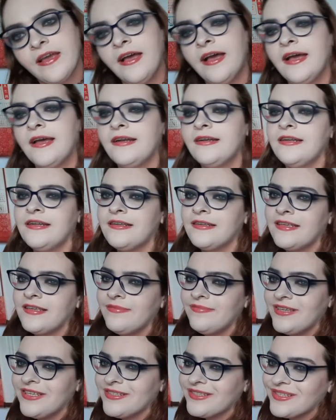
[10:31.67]
and
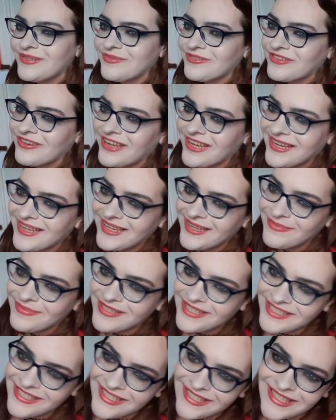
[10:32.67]
give me a subscribe
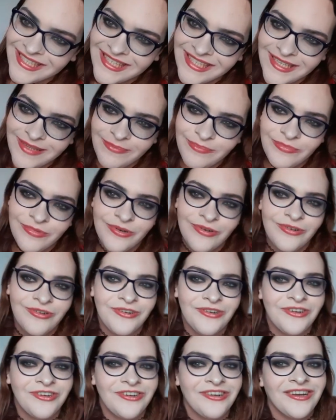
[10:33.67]
to see
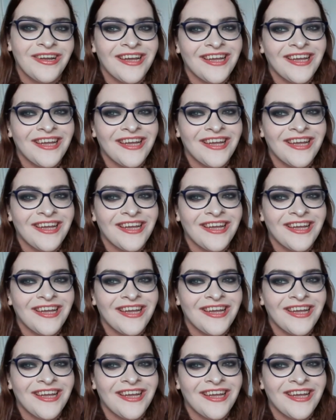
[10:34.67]
more,